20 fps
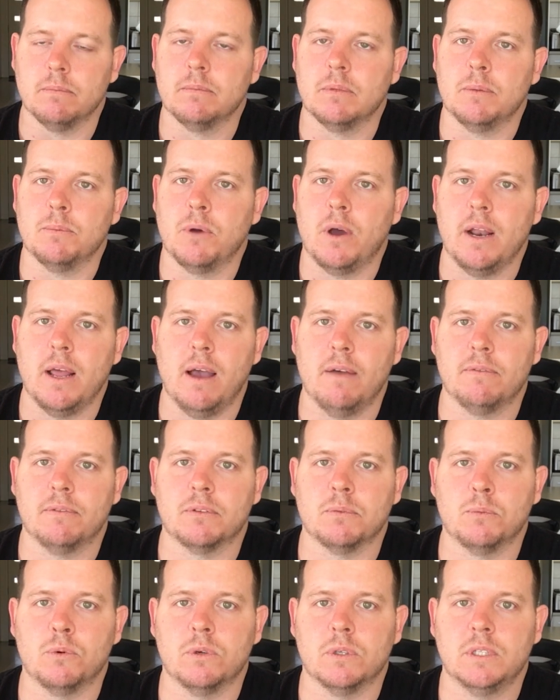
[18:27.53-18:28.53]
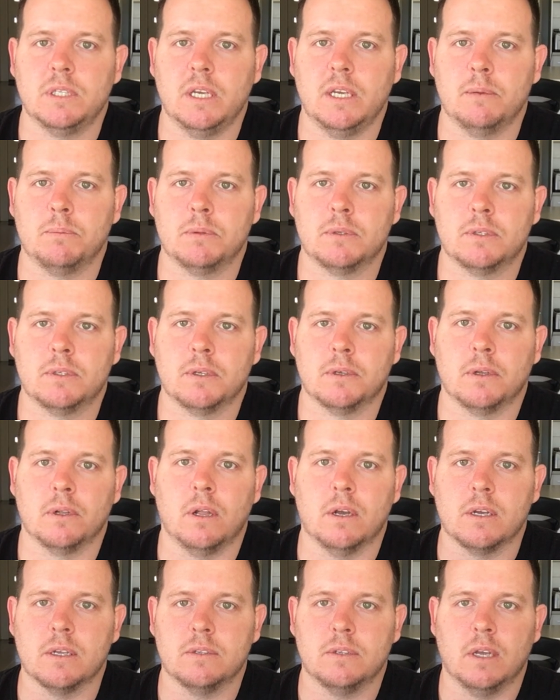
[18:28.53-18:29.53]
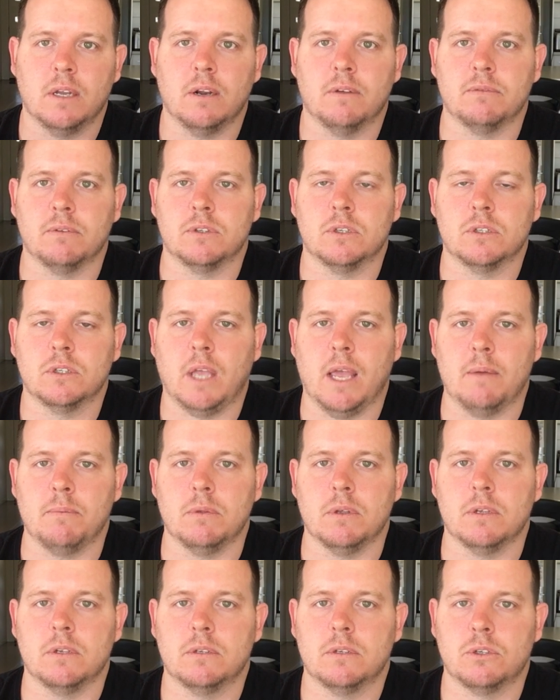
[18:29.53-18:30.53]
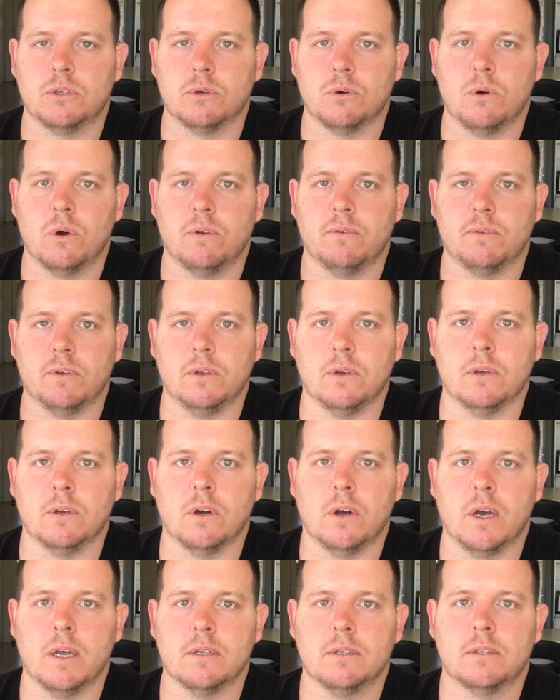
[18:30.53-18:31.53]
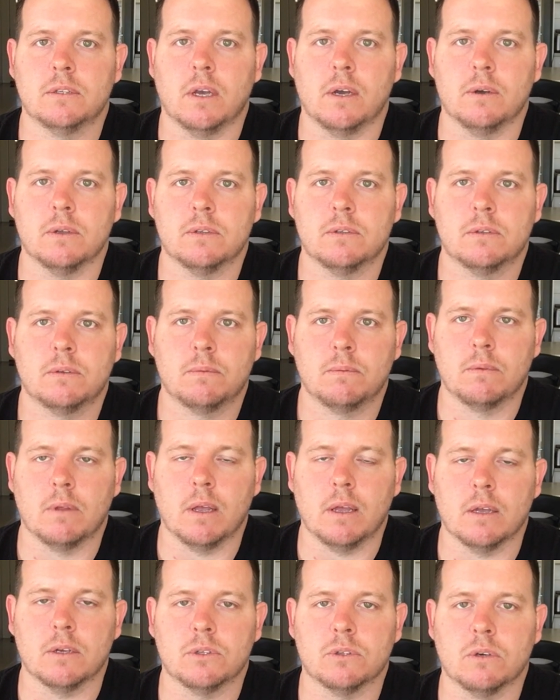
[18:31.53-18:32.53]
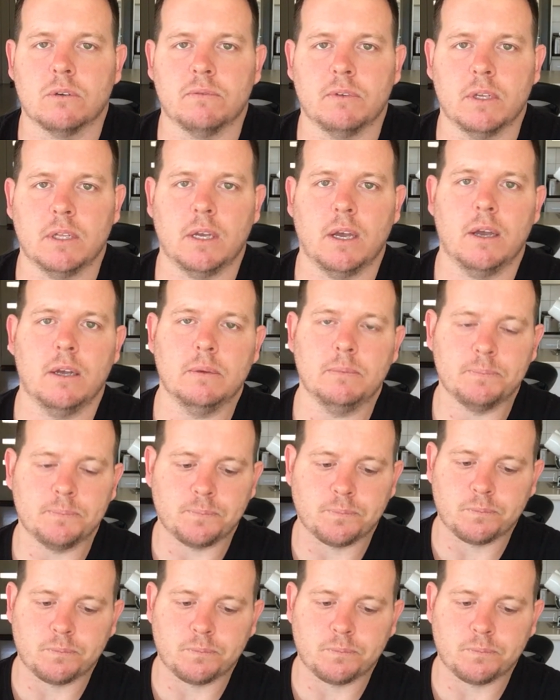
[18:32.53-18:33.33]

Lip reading: You might have some more tips. Like I said, I've just kept this short for you guys, so it's a short video.